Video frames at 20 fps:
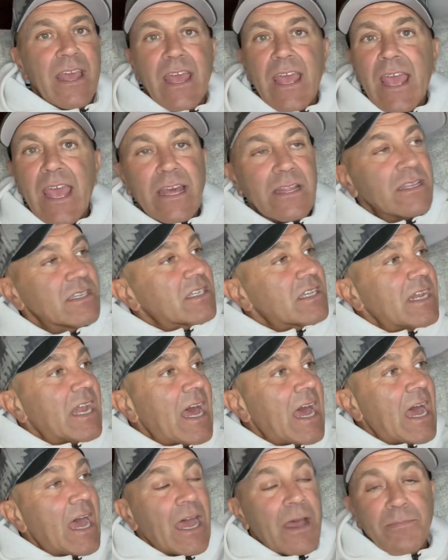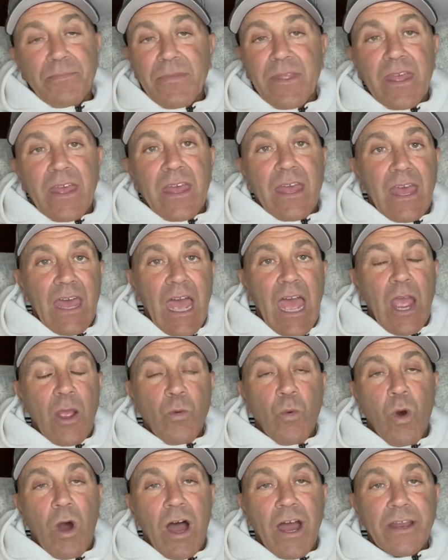hey, listen, I
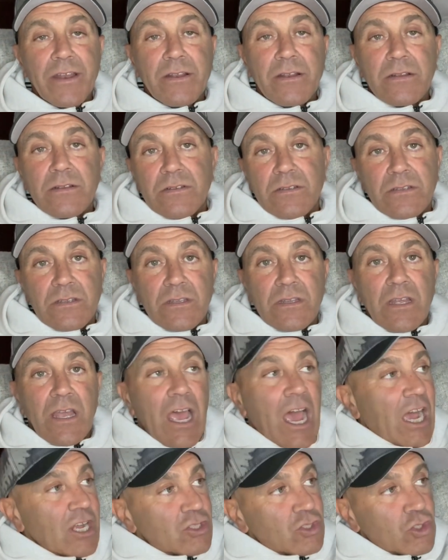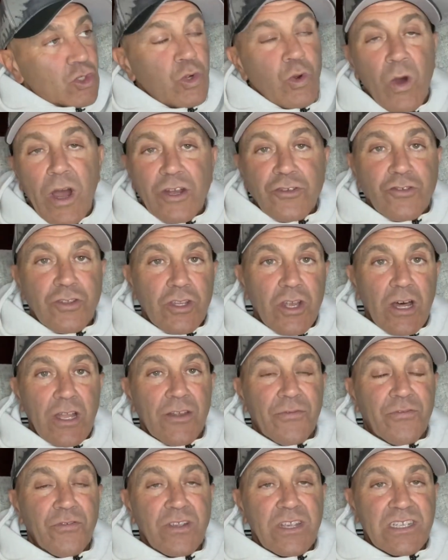want a
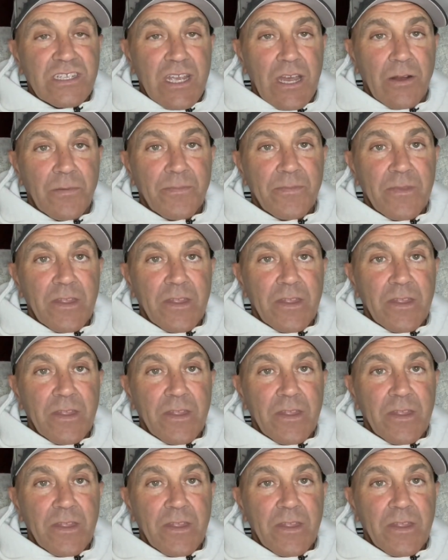$200 freeze-out.